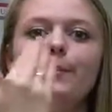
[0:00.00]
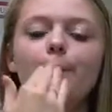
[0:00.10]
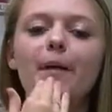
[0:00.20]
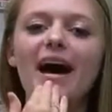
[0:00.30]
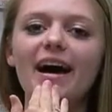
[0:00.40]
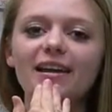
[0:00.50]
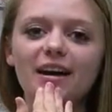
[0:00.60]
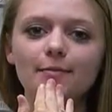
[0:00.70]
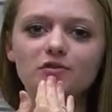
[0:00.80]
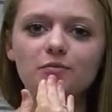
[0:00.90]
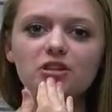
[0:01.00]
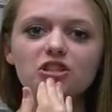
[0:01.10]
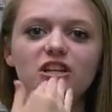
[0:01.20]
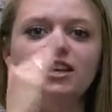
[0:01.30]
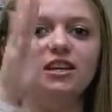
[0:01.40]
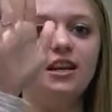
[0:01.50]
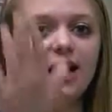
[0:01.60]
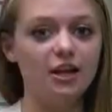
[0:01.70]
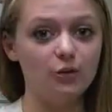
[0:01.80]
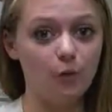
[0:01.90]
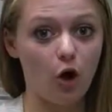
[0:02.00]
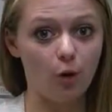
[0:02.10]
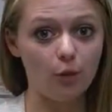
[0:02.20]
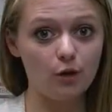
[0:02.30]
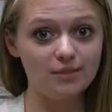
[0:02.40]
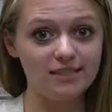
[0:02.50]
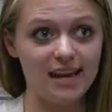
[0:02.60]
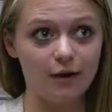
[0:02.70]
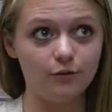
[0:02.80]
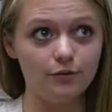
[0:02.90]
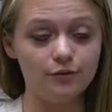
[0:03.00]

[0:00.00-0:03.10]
Bad comes from the chin and your palm goes down.